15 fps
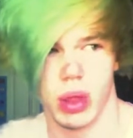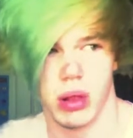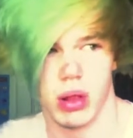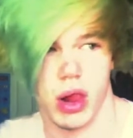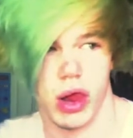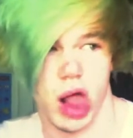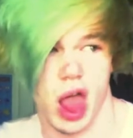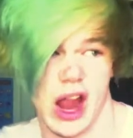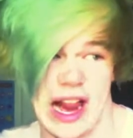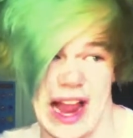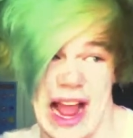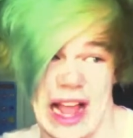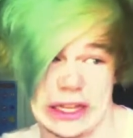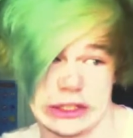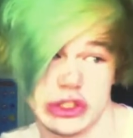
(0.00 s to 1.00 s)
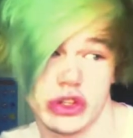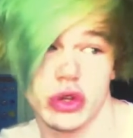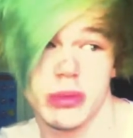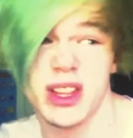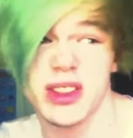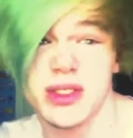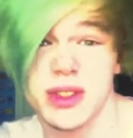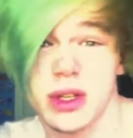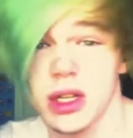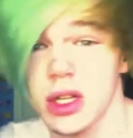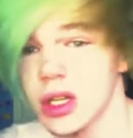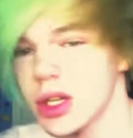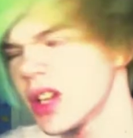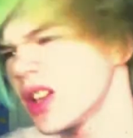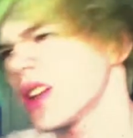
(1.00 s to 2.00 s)
know, two months?
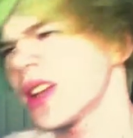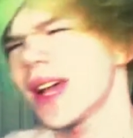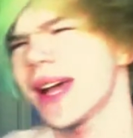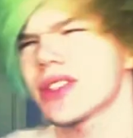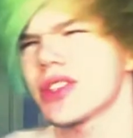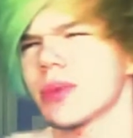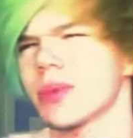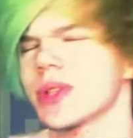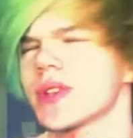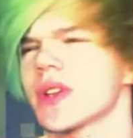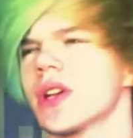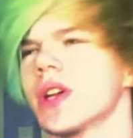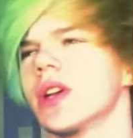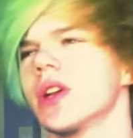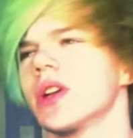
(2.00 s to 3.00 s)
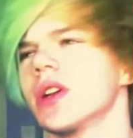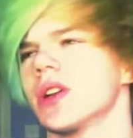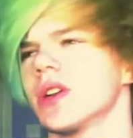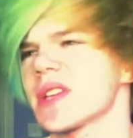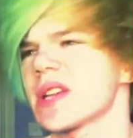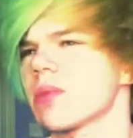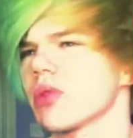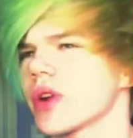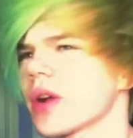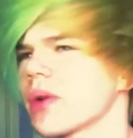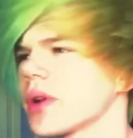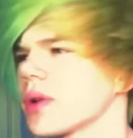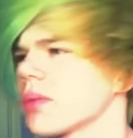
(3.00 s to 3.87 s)
Yeah, two months. It's April now, isn't it?